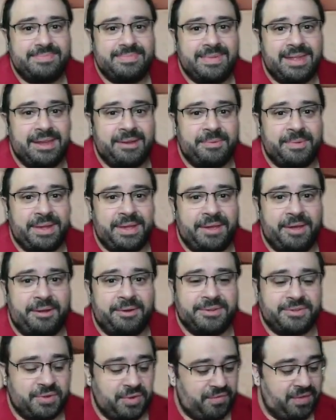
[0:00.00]
There we go.
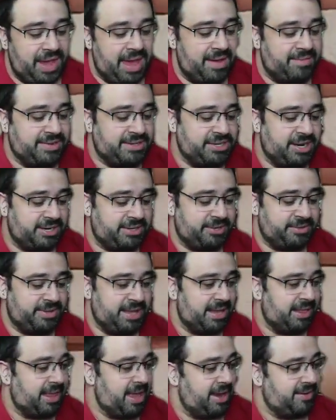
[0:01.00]
So if you haven't checked out
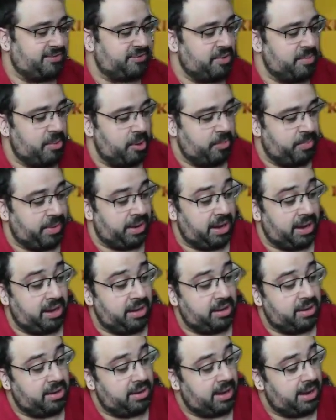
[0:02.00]
that live stream
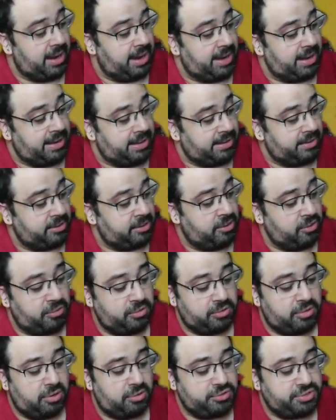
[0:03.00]
opening, go
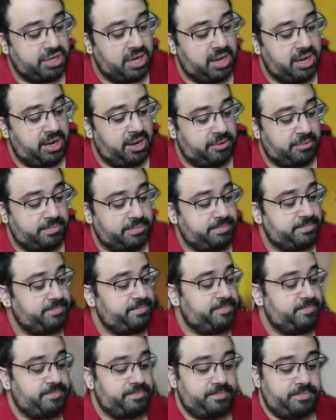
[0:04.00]
check it out.
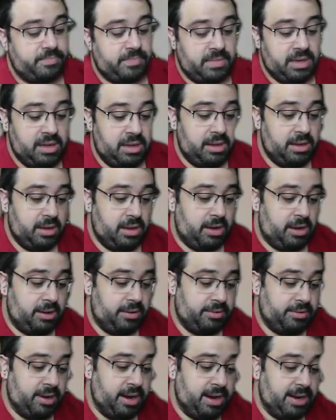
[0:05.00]

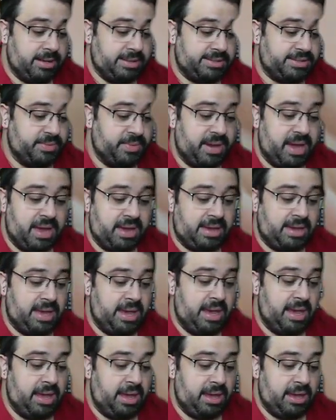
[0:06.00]
All right, so we got
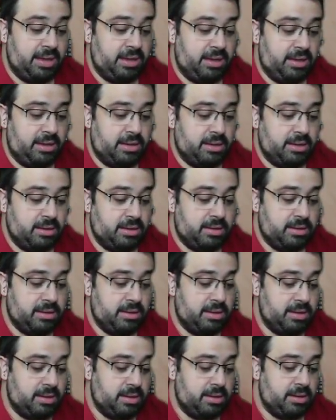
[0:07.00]
King.
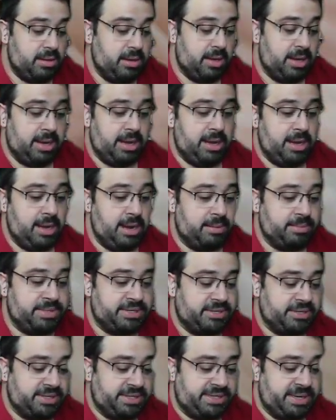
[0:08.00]
And I'm
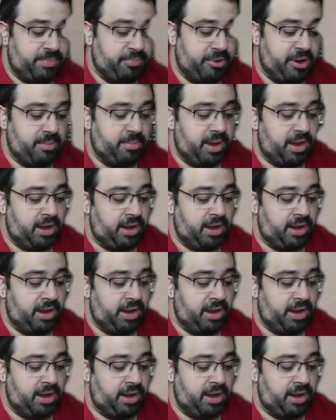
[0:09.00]
just going to separate my